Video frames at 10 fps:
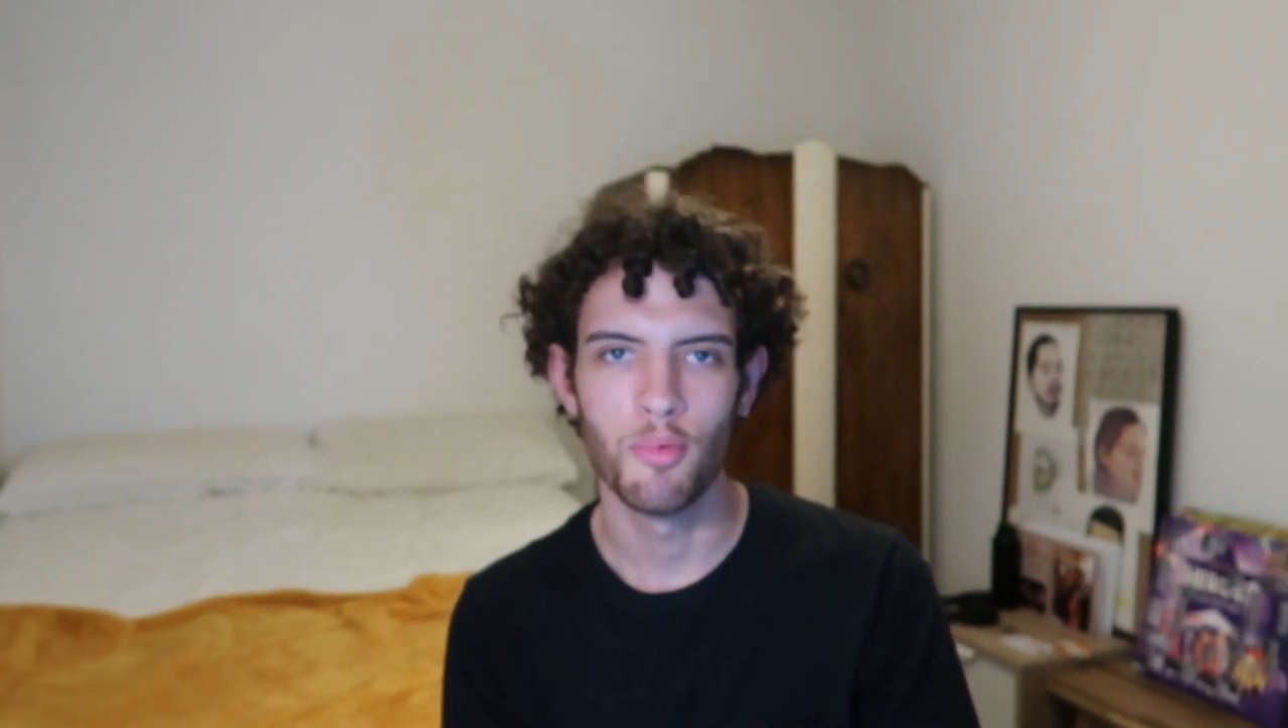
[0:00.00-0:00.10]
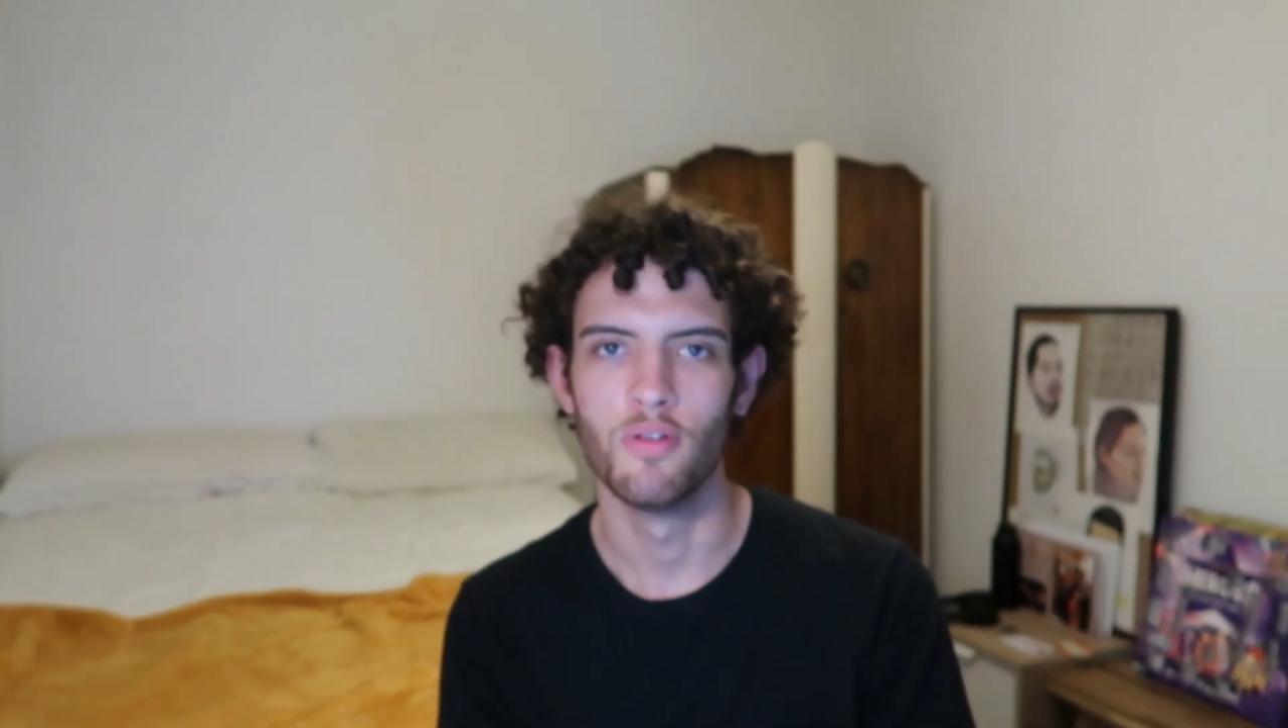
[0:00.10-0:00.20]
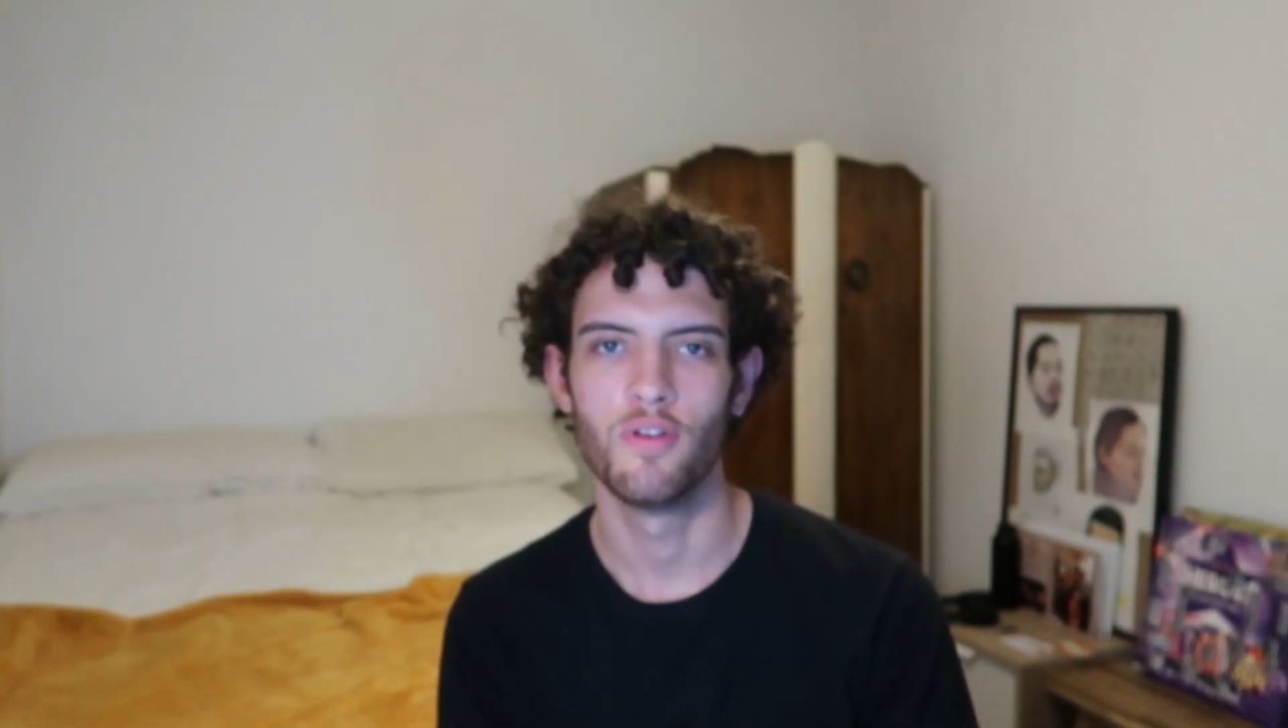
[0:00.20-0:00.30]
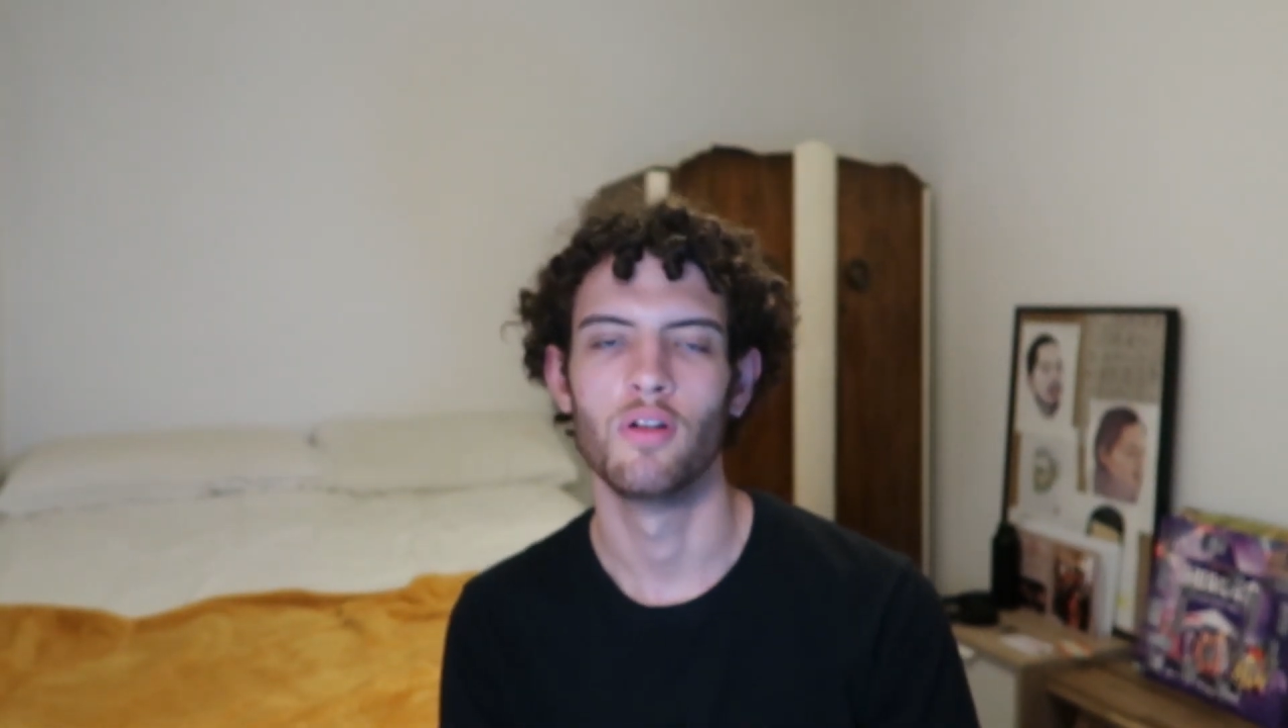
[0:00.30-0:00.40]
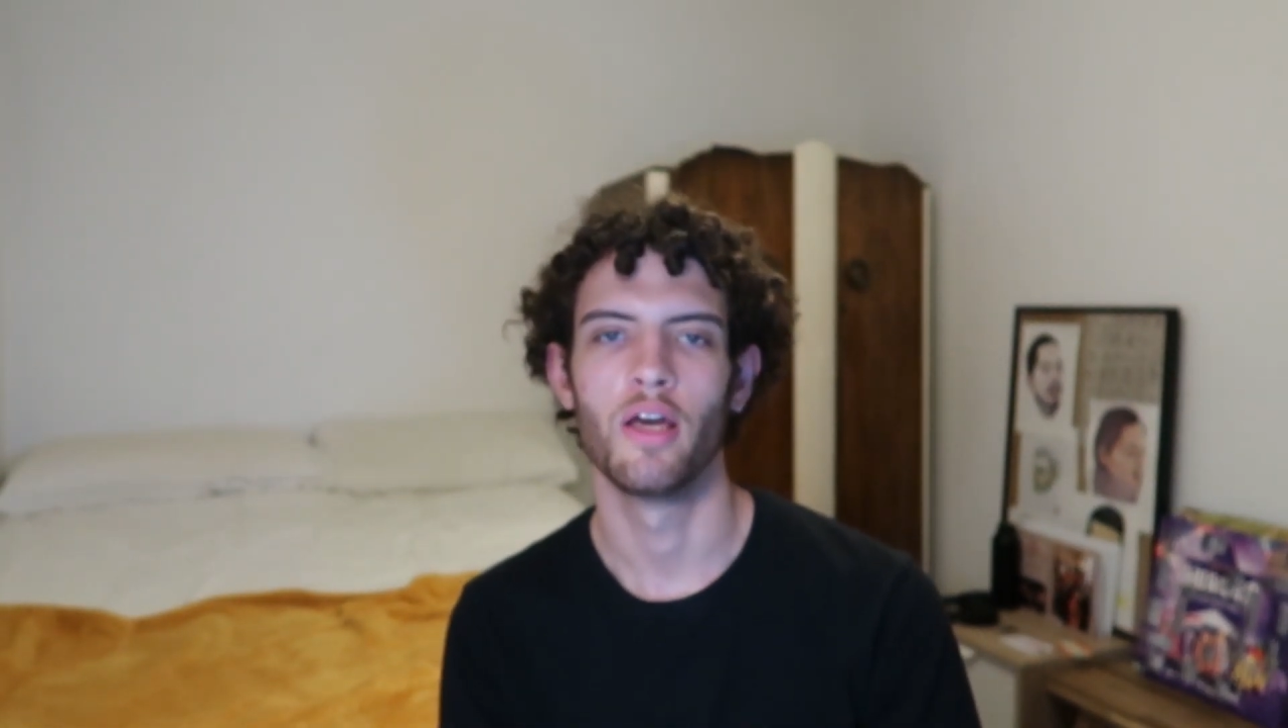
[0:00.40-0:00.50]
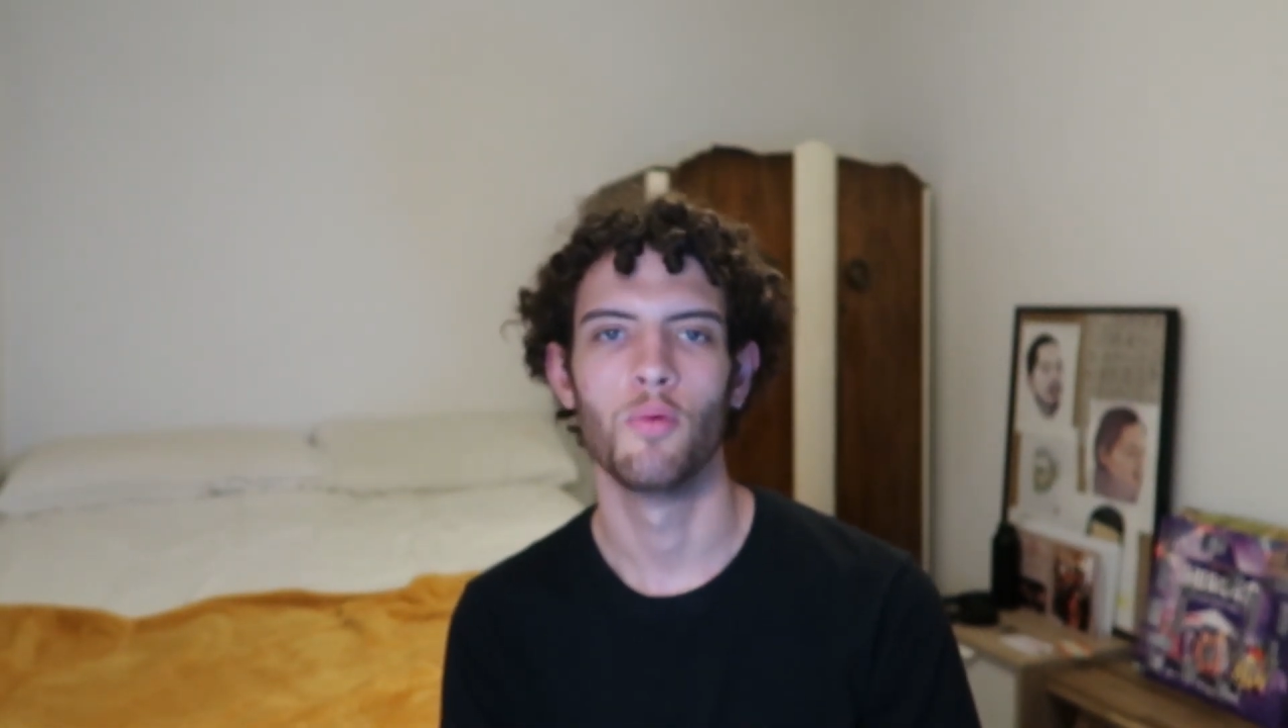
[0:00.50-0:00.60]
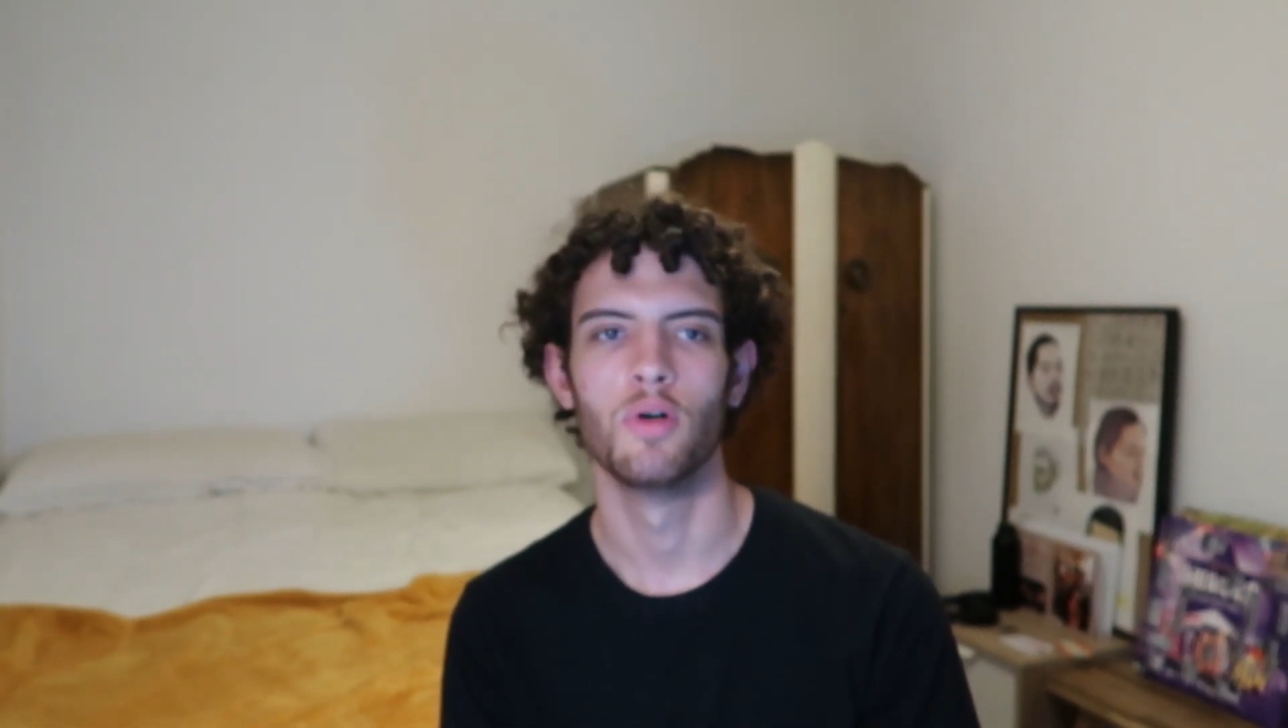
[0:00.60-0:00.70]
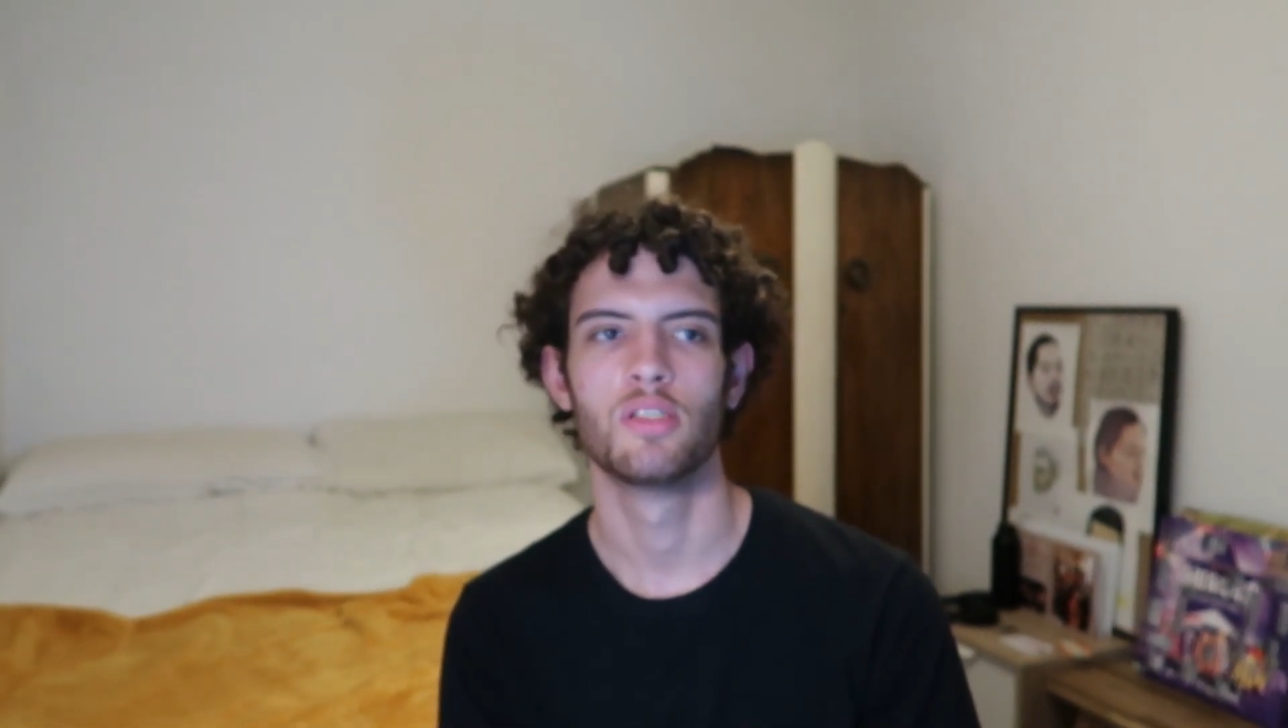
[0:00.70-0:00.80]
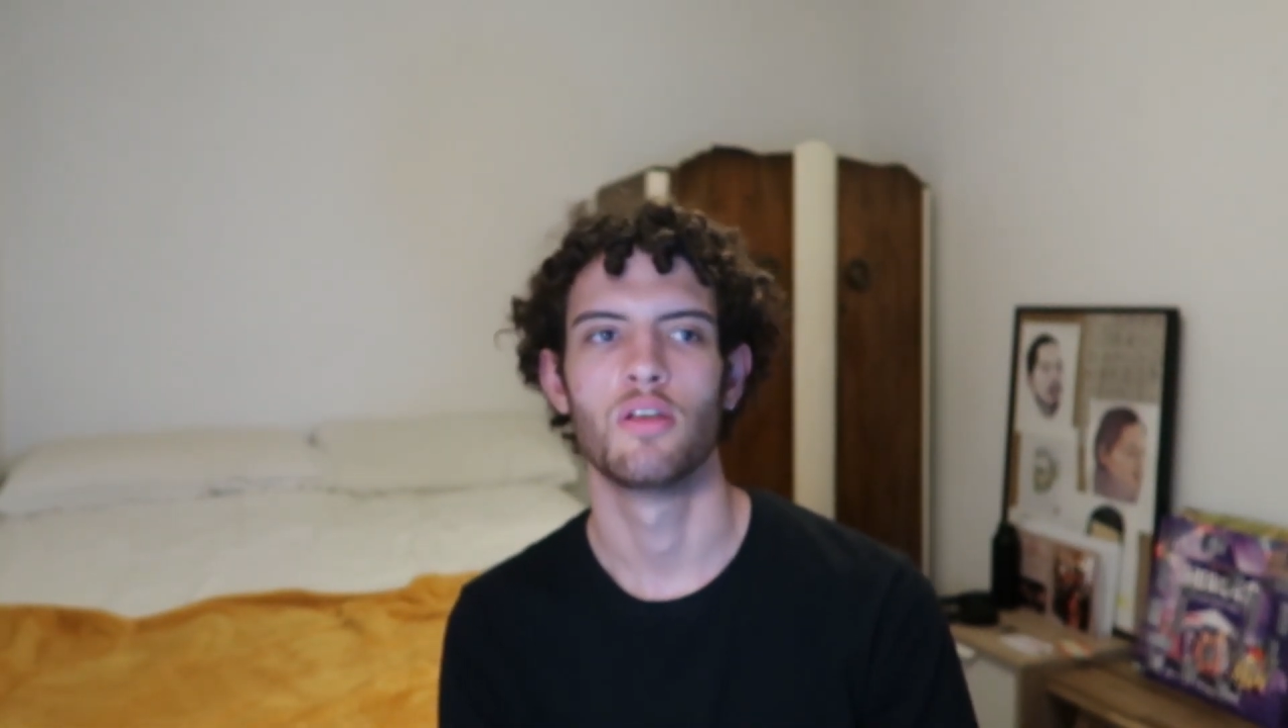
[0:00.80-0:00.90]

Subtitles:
portfolio was